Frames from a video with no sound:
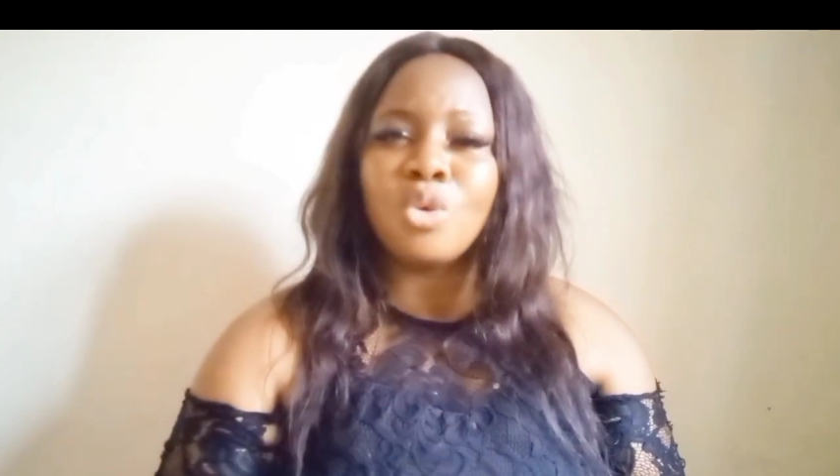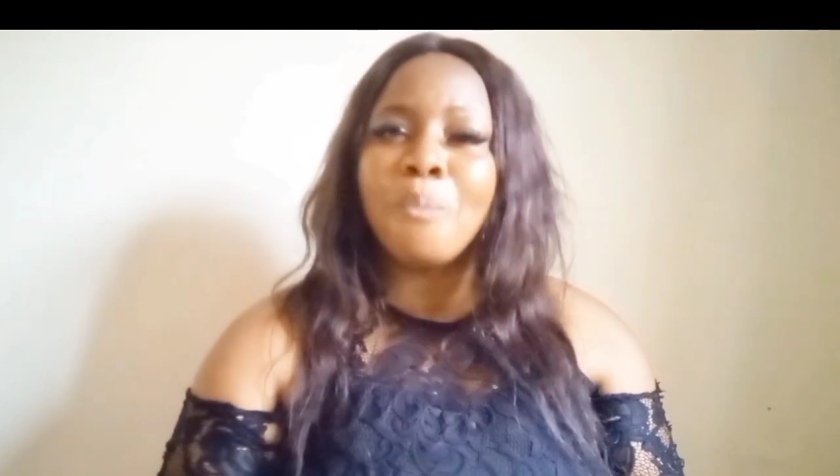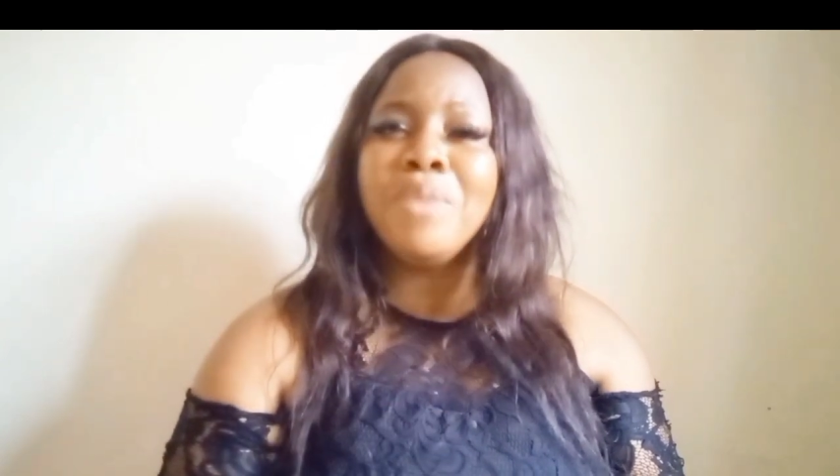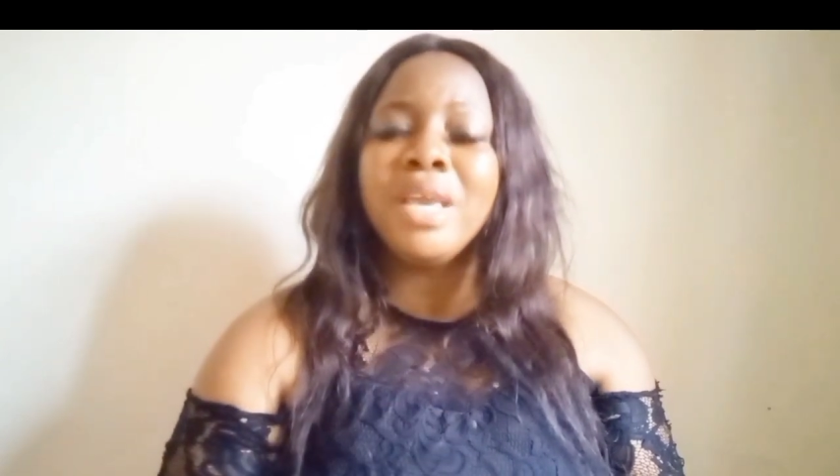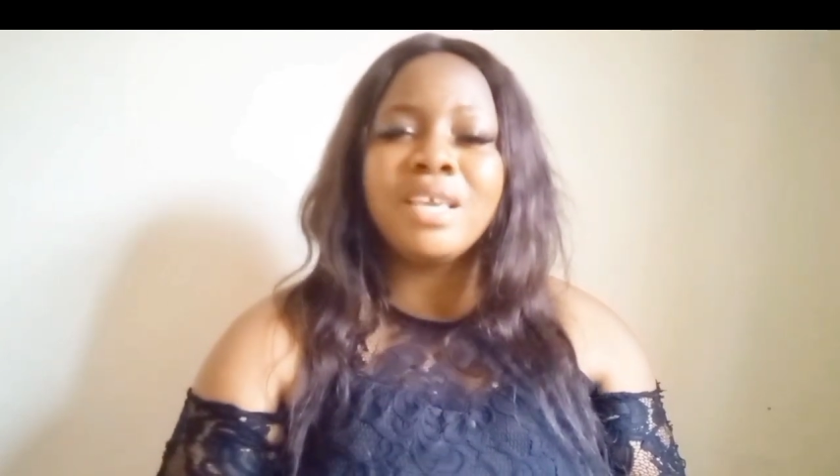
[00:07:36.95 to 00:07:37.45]
you're
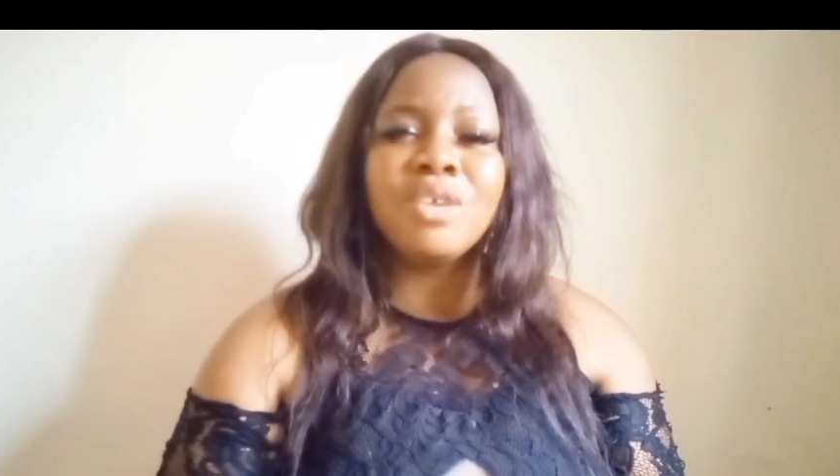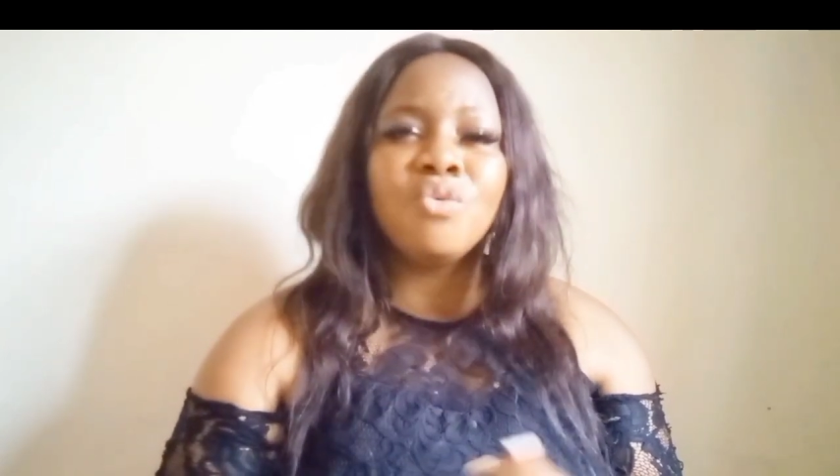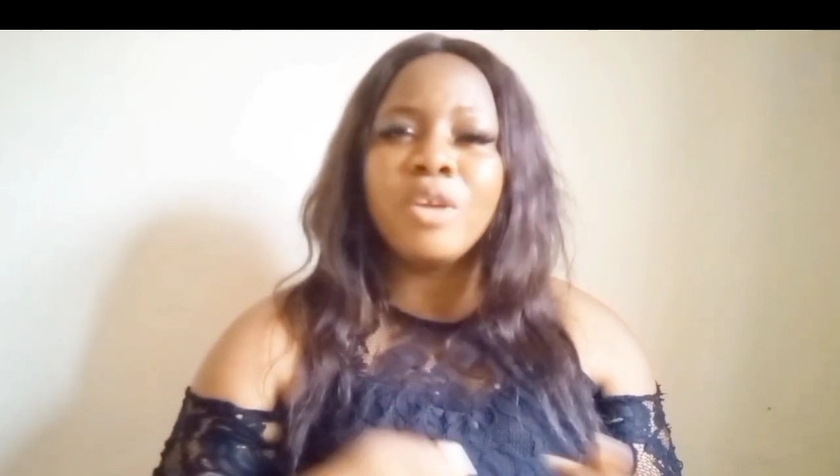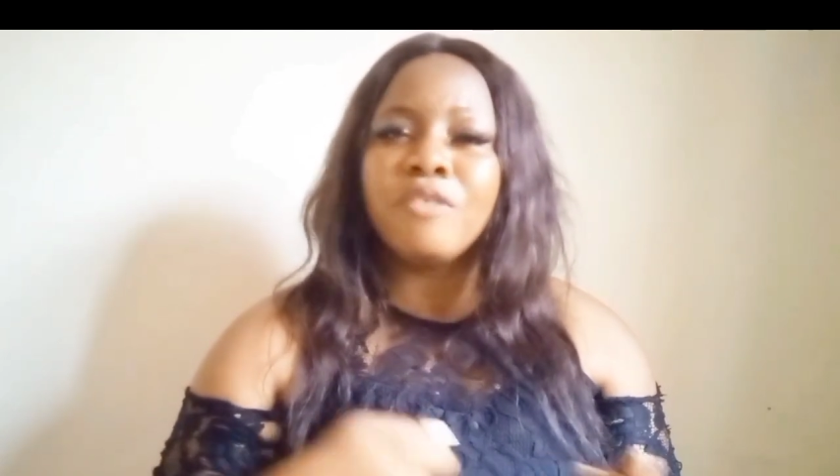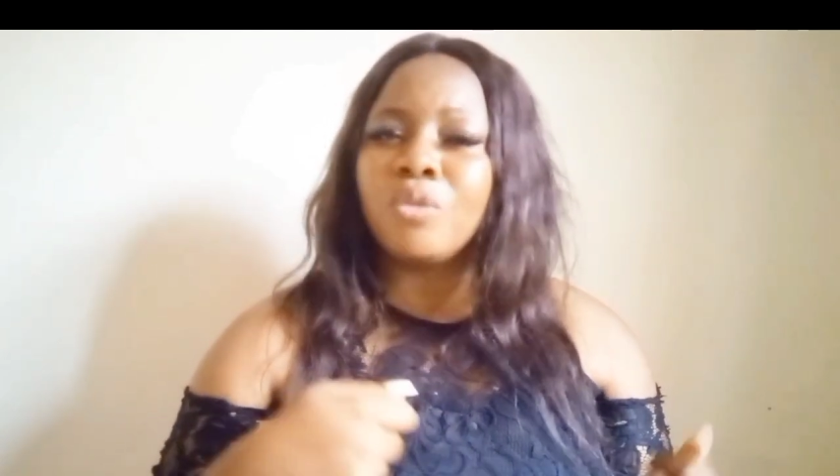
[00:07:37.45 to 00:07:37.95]

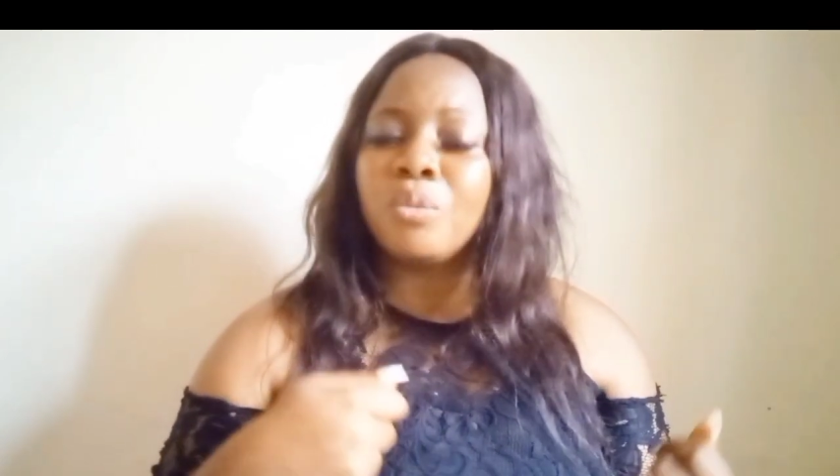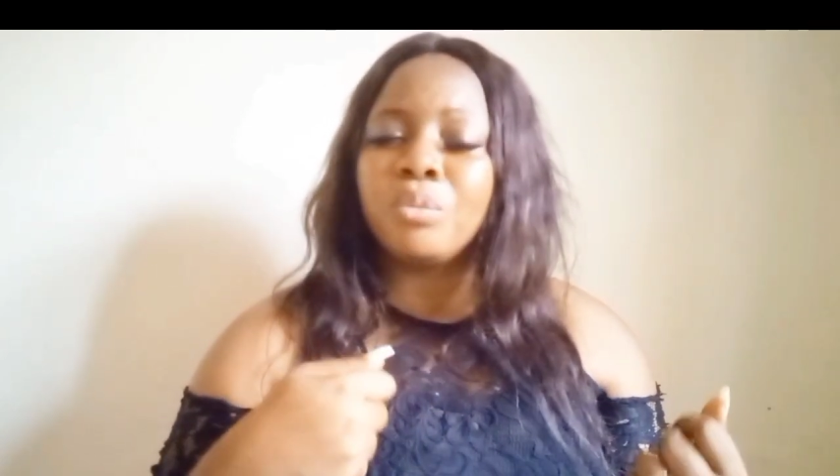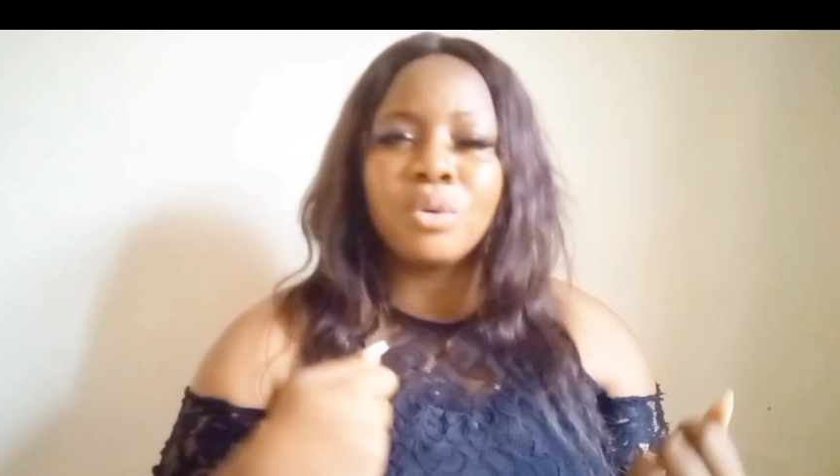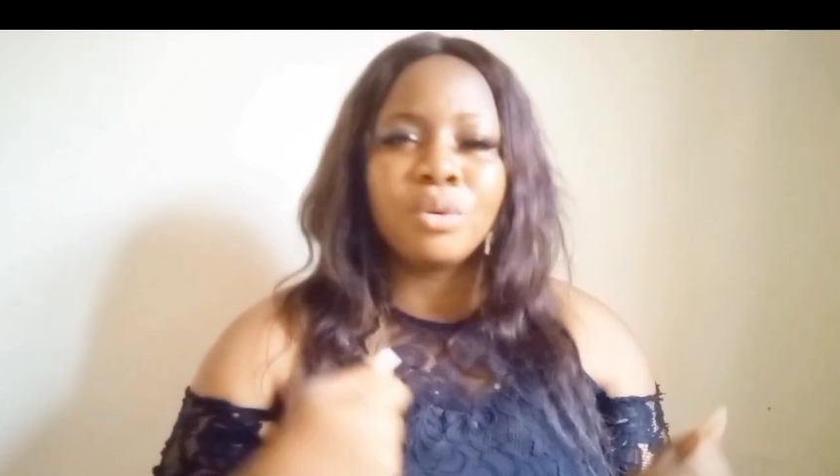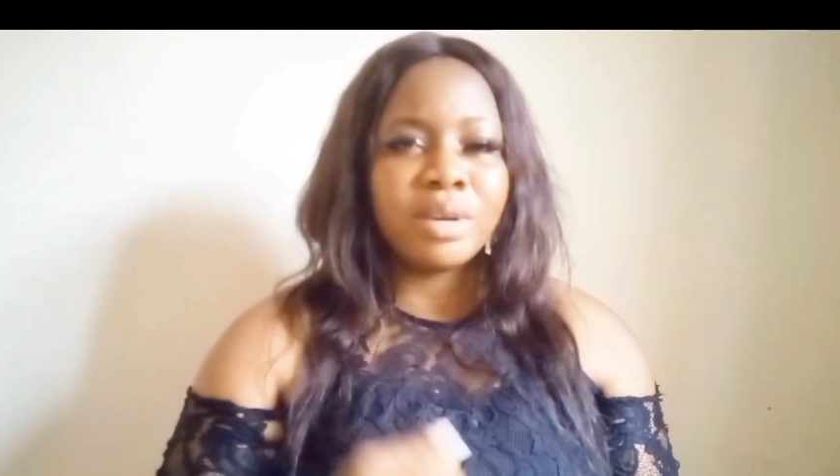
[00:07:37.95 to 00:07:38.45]
making way for
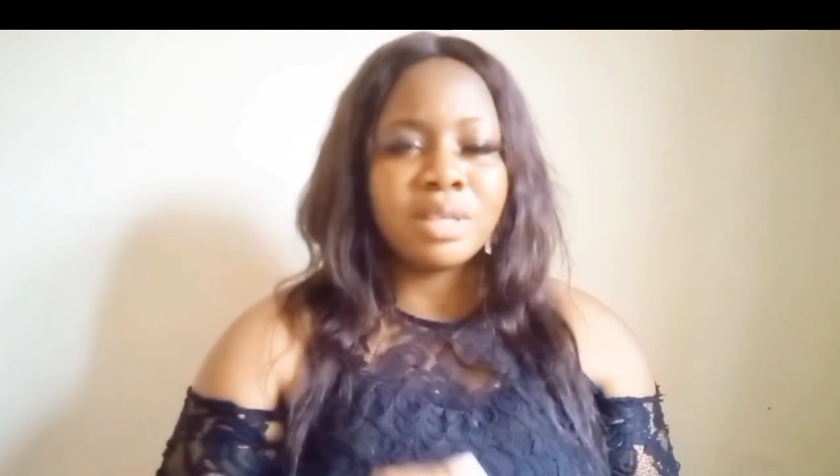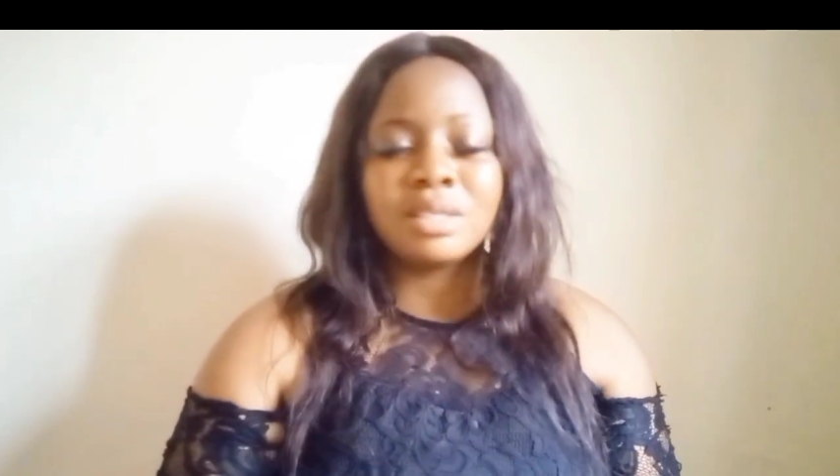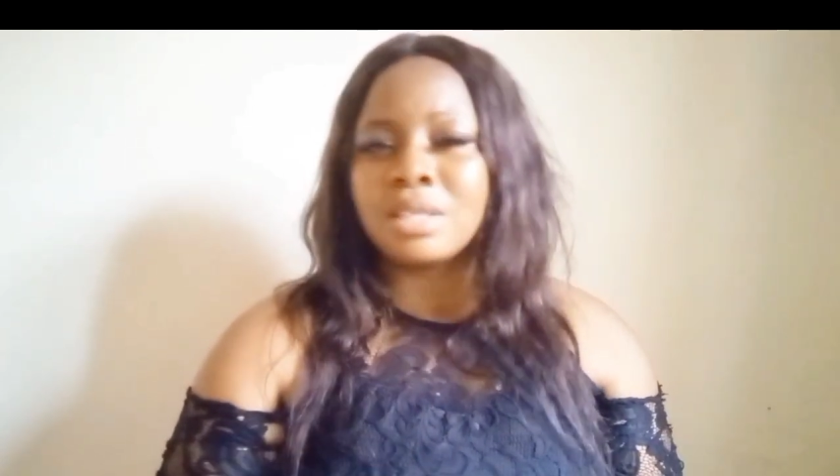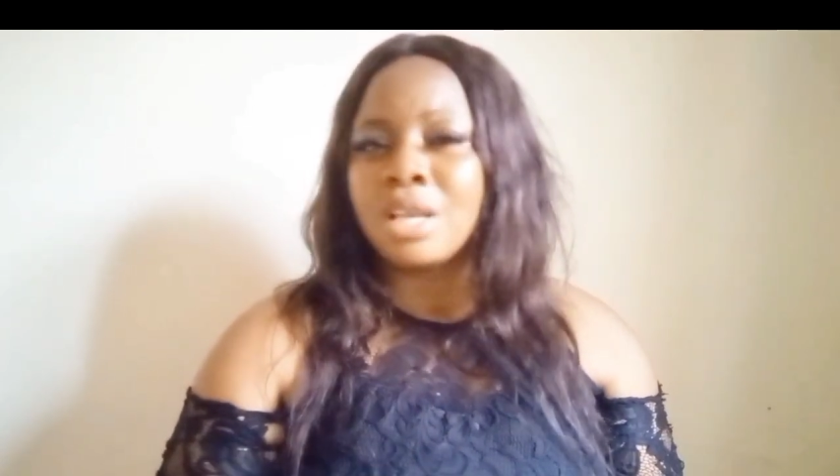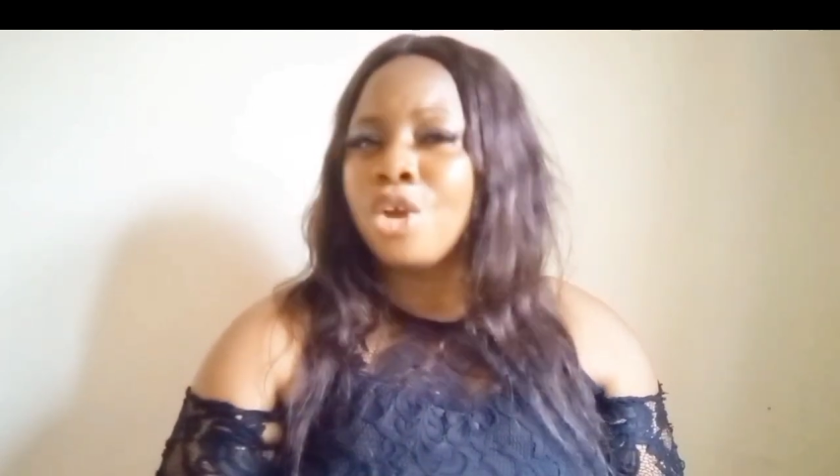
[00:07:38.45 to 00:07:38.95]

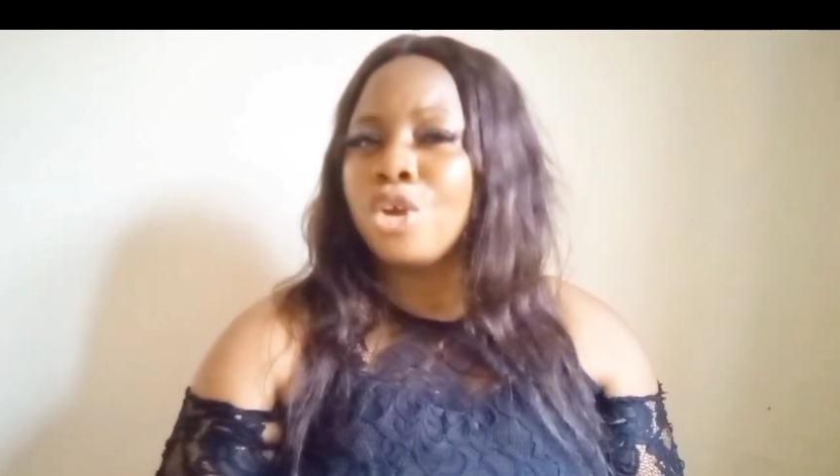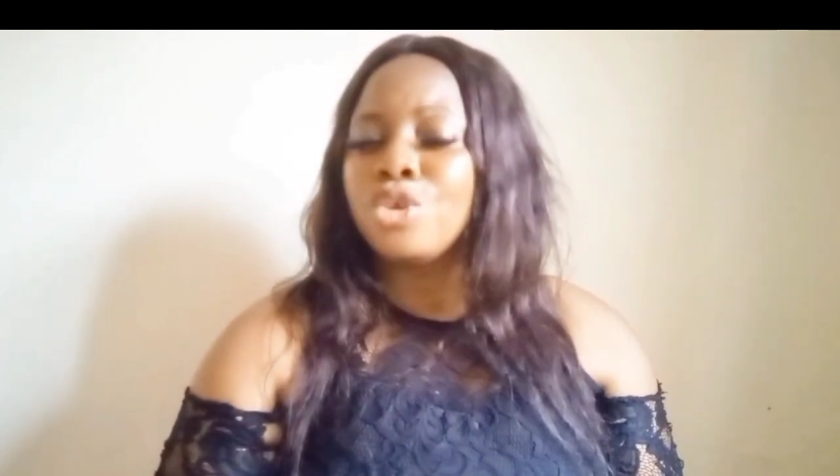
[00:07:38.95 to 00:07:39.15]
progress.